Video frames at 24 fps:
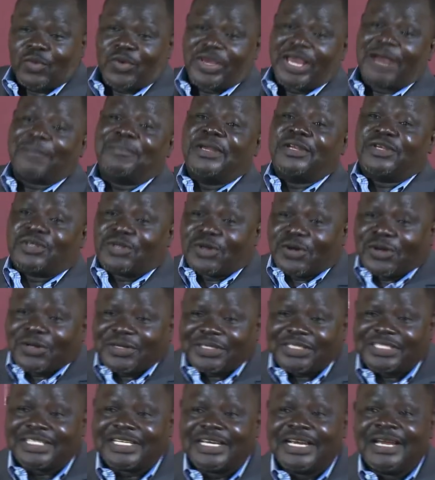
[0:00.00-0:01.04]
we have been
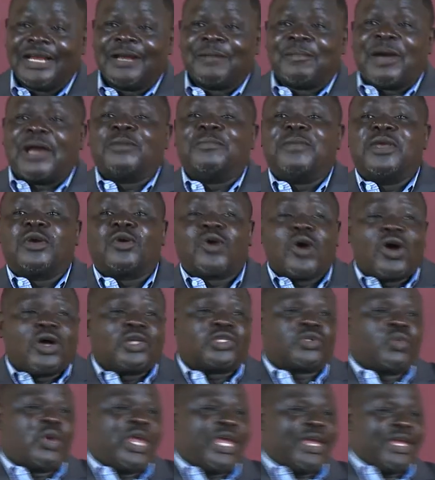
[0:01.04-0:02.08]
told but
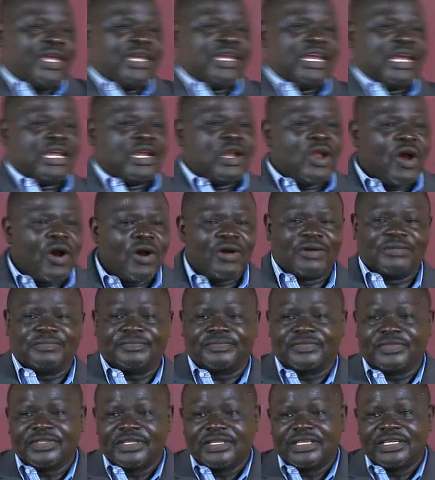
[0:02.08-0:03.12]
because we know.
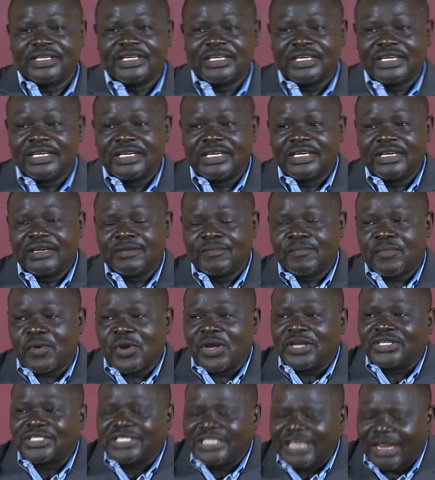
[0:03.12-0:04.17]

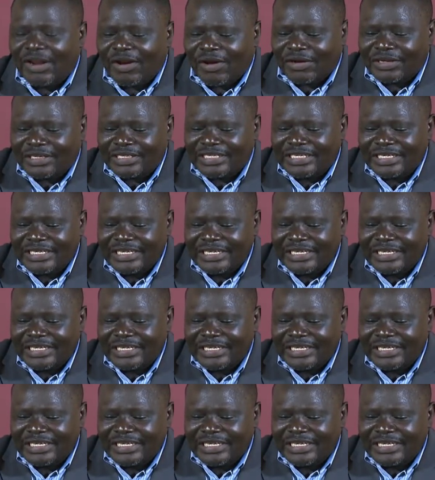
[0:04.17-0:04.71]
Praise the Lord.